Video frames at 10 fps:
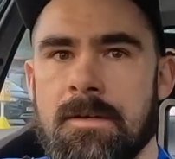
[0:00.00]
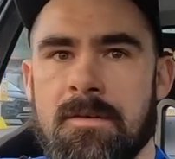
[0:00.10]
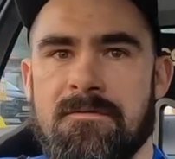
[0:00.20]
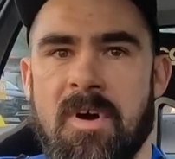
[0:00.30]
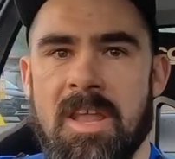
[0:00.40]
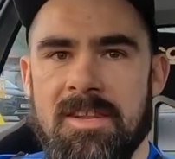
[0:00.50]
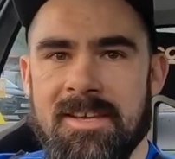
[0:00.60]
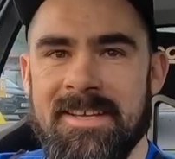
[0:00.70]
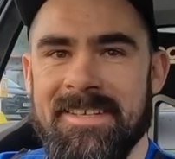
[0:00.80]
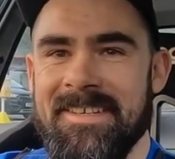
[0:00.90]
fun.
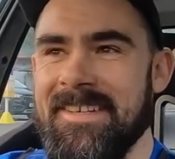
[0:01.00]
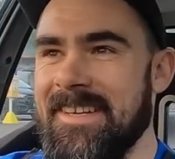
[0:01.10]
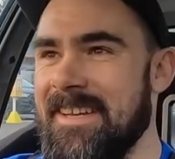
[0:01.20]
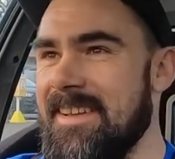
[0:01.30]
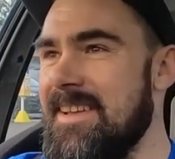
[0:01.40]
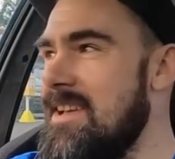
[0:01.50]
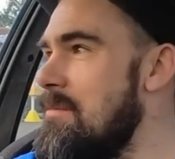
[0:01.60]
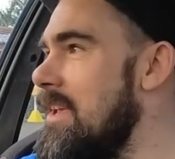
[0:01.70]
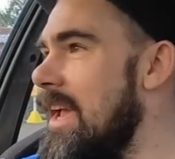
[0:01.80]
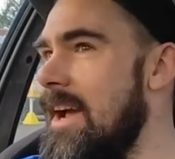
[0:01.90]

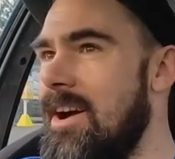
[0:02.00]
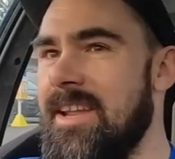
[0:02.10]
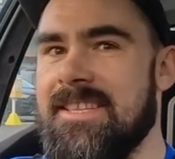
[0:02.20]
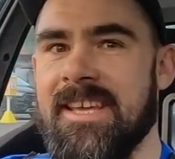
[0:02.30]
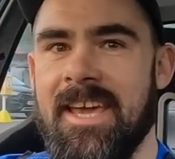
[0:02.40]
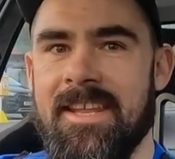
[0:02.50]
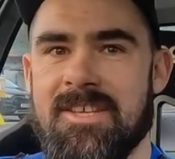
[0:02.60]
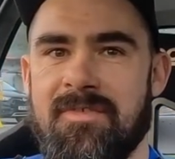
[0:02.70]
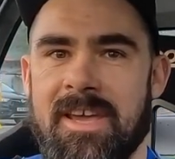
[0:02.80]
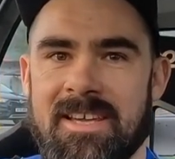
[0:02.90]
But yeah, I need to get this
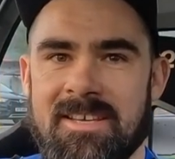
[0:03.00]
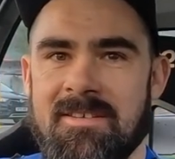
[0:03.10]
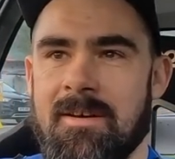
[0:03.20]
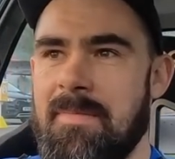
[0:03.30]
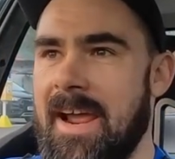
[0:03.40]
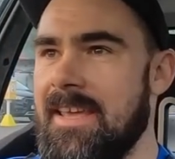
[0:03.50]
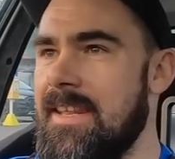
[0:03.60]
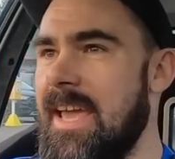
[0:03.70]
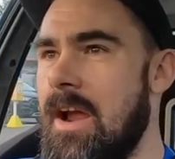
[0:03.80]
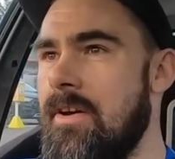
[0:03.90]
thing back in the
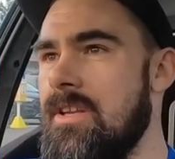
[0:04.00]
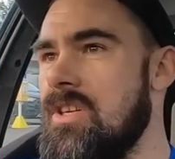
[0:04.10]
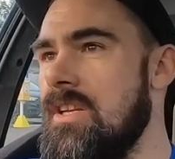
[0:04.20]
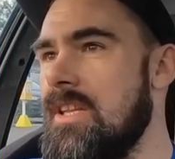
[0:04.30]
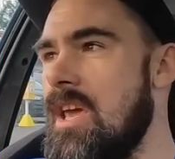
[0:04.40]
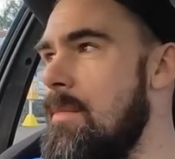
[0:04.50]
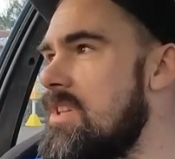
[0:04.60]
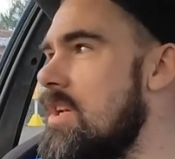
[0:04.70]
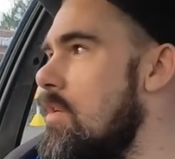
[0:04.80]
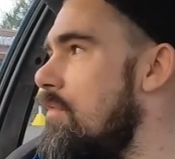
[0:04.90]
garage and get
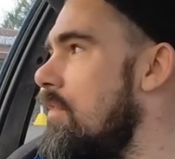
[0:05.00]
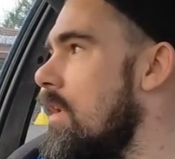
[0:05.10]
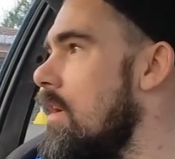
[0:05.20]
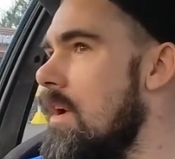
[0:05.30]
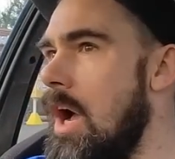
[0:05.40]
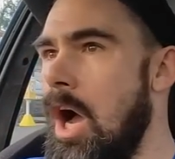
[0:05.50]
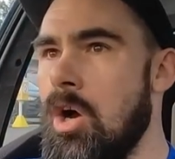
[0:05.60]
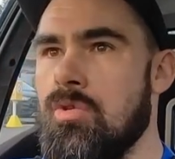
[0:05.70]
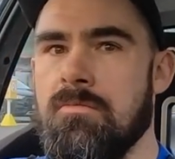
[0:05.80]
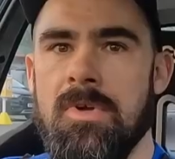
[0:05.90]
myself
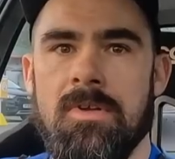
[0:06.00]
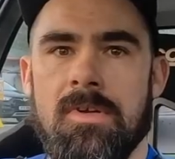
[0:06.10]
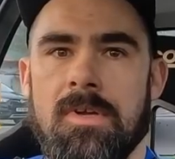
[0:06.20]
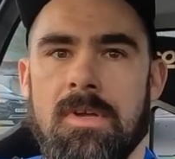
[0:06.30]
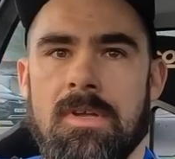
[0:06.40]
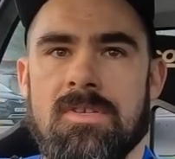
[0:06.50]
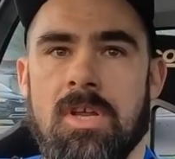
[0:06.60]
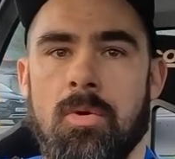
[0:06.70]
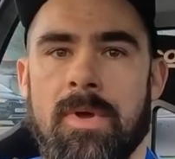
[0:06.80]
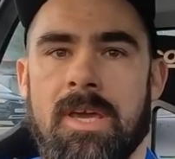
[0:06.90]
home so
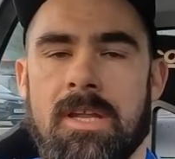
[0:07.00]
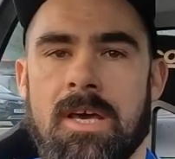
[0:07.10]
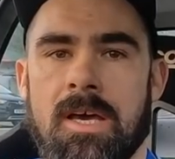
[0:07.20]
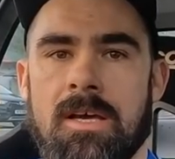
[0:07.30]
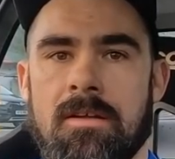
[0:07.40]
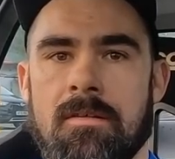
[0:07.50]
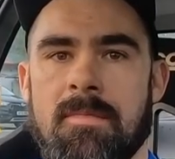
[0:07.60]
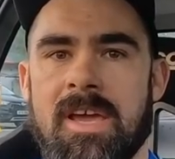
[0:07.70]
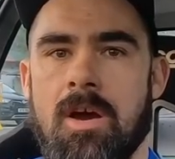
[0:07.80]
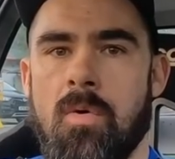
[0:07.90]
that we can
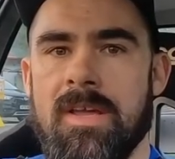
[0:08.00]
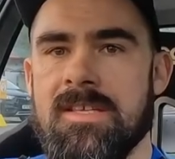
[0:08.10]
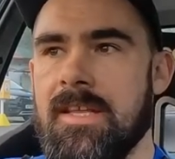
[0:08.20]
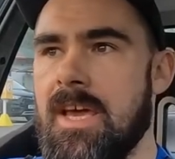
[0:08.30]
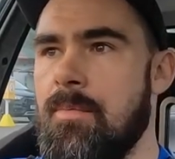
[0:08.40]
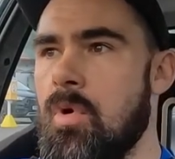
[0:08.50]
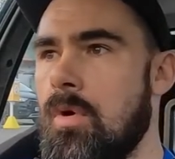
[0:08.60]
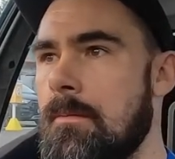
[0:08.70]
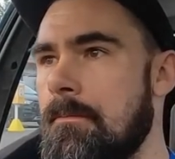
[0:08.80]
make our way to the airport.